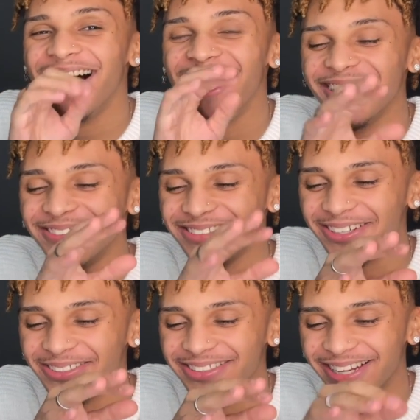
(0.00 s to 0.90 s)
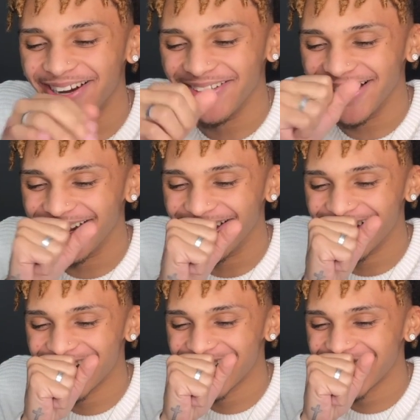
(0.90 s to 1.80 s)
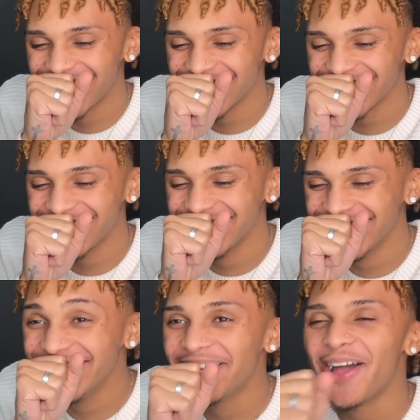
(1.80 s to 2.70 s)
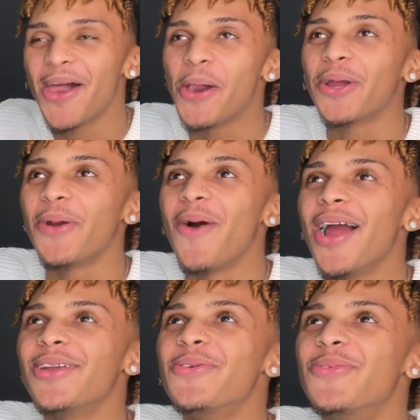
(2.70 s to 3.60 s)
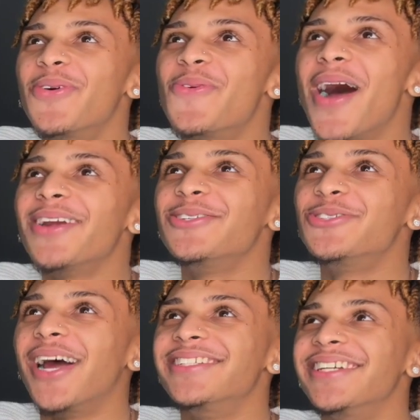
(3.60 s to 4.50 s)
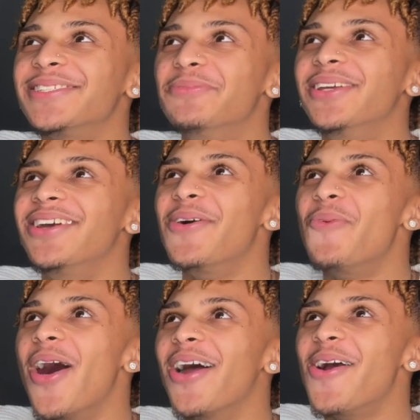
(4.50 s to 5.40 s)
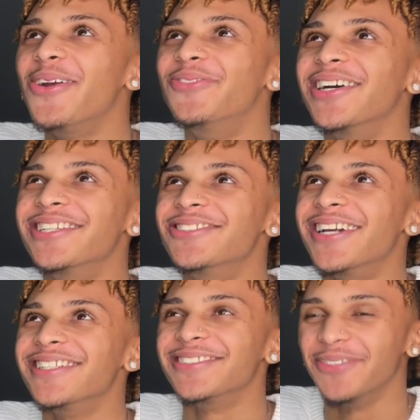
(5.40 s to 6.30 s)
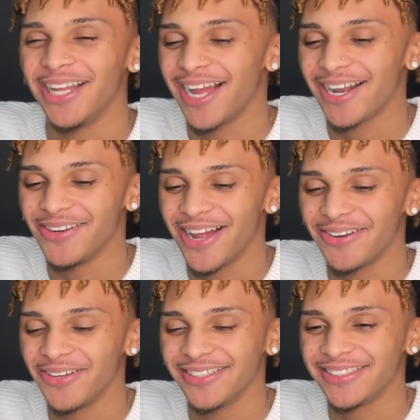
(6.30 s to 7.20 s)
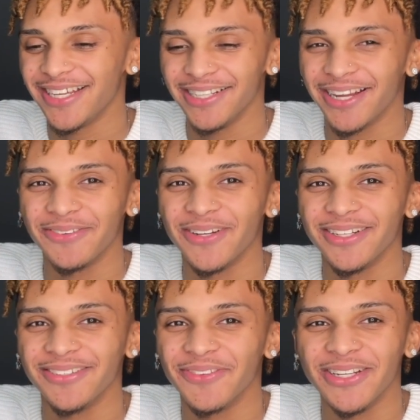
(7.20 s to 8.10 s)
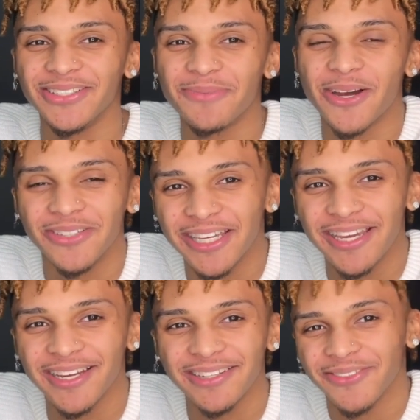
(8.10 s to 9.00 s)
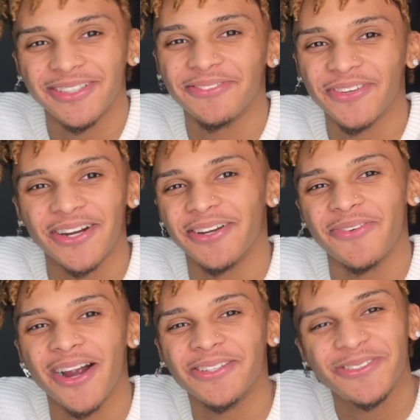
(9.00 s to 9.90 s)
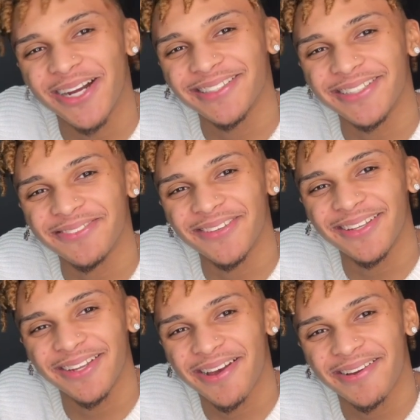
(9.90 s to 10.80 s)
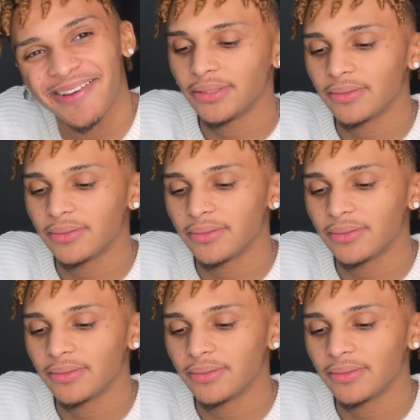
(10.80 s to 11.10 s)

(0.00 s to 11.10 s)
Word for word: I am so scared right now. Okay, why are you why are you dry texting me? Why are you fucking dry texting me? Like I don't I don't understand. Like what what are you talking about? Yeah, what the fuck are you, why are you dry texting me? You know?